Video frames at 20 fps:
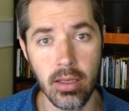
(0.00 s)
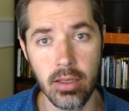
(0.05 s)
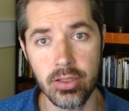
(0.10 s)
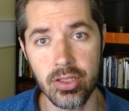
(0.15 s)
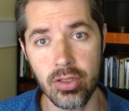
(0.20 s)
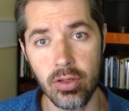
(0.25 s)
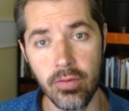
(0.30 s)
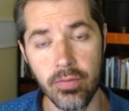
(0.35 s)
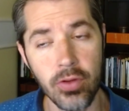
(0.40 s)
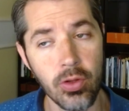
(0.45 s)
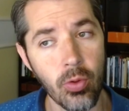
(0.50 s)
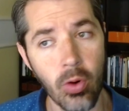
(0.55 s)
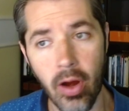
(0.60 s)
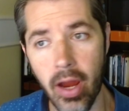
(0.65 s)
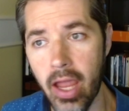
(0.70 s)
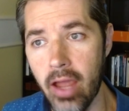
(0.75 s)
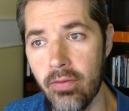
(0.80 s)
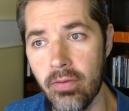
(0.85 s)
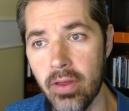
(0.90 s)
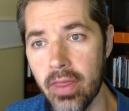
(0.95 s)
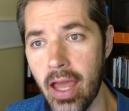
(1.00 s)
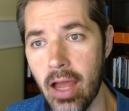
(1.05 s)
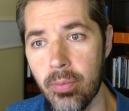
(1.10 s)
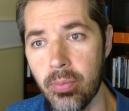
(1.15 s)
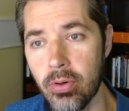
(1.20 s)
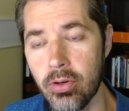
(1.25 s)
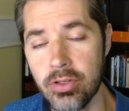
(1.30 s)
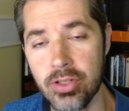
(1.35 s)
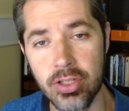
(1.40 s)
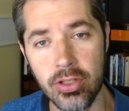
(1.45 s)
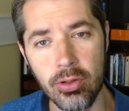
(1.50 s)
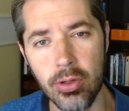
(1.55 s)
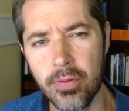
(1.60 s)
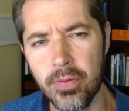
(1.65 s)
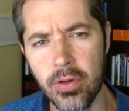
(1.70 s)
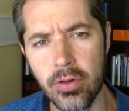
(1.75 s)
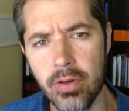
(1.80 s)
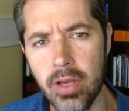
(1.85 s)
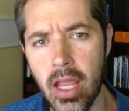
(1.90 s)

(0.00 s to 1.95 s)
So if you are ever that person or if your